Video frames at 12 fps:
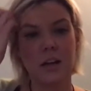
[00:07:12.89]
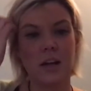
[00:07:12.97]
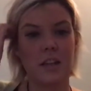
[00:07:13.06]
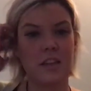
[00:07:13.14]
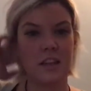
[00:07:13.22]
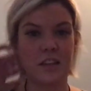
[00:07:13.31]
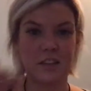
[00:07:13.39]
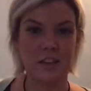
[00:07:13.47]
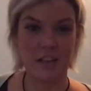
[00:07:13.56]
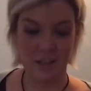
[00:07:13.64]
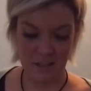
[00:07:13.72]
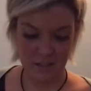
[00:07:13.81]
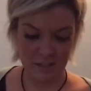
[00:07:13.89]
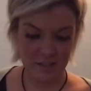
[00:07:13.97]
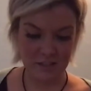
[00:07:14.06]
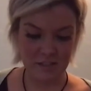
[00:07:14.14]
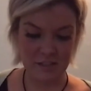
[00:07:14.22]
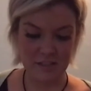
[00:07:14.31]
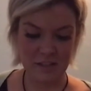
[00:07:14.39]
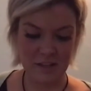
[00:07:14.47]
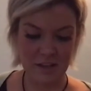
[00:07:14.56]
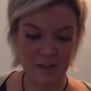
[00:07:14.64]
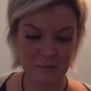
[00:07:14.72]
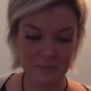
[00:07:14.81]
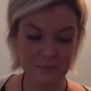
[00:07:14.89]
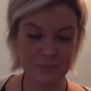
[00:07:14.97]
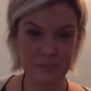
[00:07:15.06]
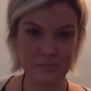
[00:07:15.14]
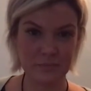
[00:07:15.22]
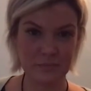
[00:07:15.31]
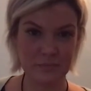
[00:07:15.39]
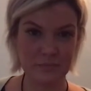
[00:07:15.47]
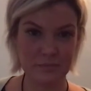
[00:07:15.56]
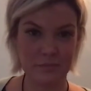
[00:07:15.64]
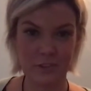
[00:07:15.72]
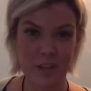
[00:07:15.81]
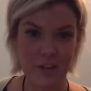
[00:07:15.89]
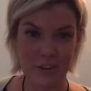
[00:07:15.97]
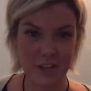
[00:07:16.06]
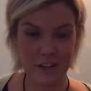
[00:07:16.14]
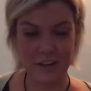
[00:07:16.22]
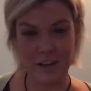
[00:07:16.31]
I think that it is flattering on